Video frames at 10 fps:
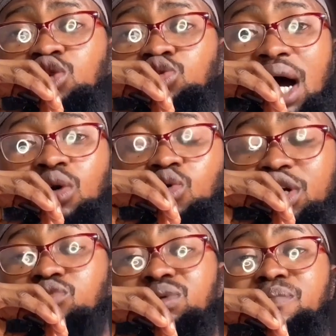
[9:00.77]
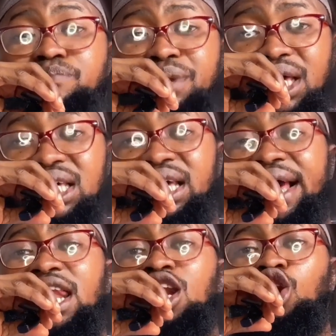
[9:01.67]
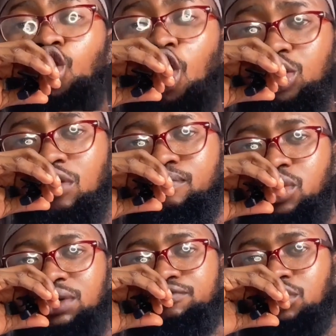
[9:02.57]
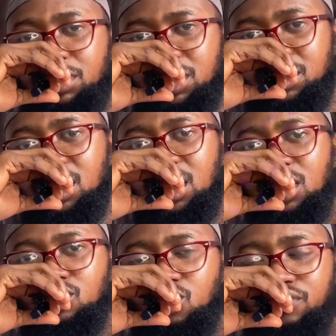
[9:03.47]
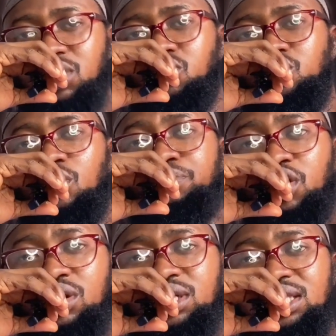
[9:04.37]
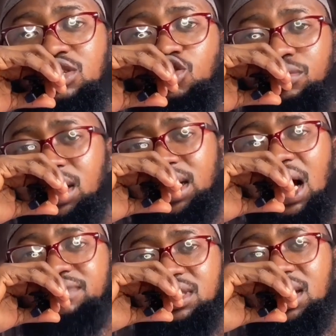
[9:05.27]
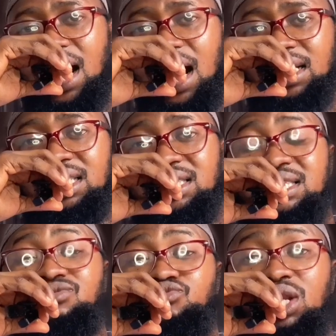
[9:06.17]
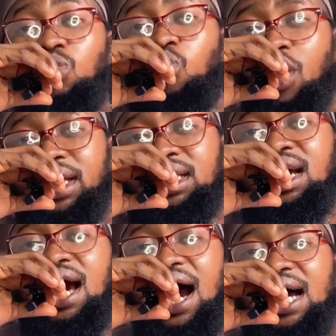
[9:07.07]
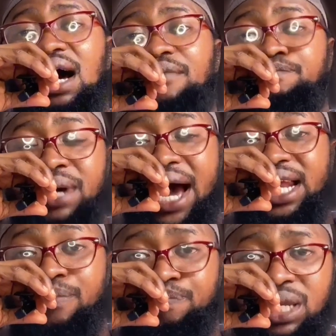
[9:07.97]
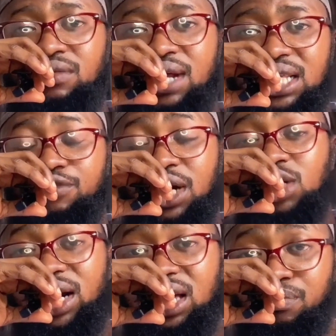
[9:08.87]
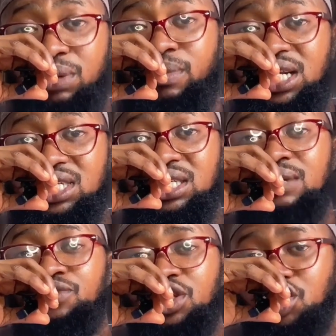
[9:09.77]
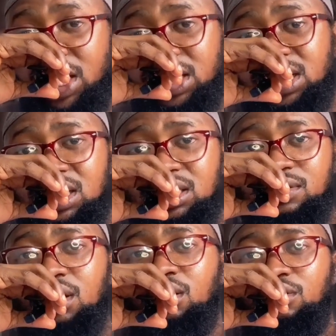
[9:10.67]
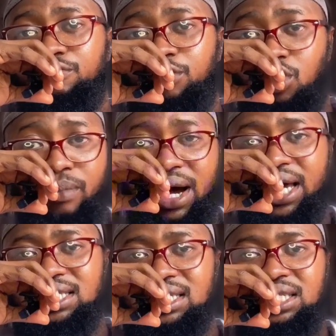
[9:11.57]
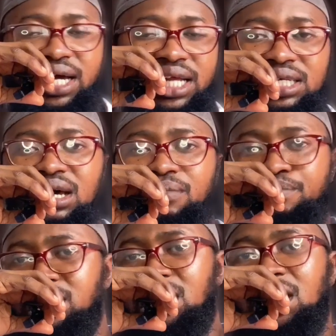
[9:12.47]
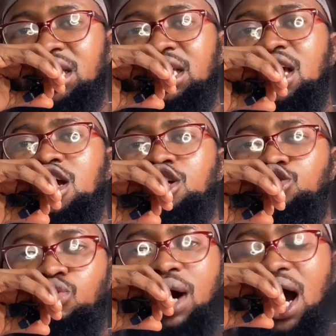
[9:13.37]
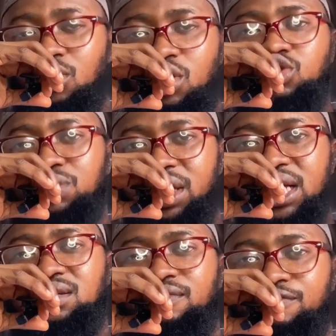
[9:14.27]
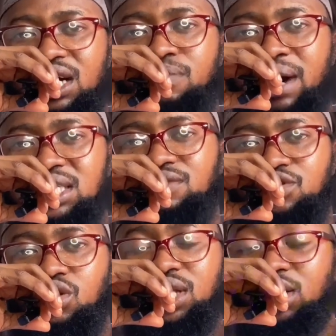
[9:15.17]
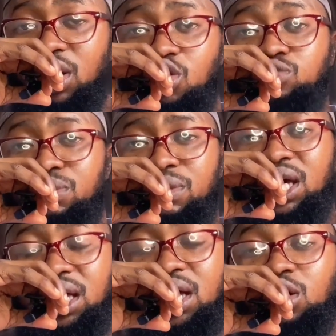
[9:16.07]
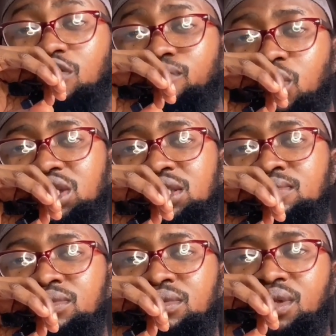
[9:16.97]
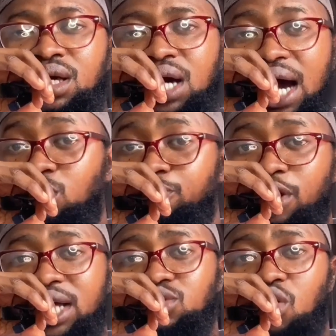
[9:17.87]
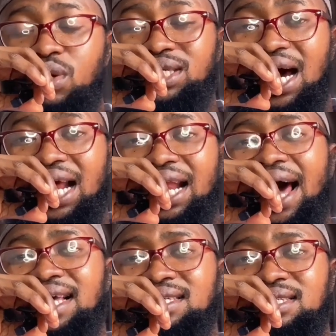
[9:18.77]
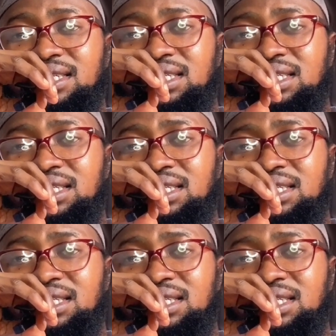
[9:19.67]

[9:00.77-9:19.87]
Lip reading: you are going to be making a lot of money from this software solution, because it is something that I've seen and it is really working. And I believe that if you can actually implement these strategies for your marketing, then basically you are going to be getting very massive results and you are going to be making a lot of money. And don't forget to always analyze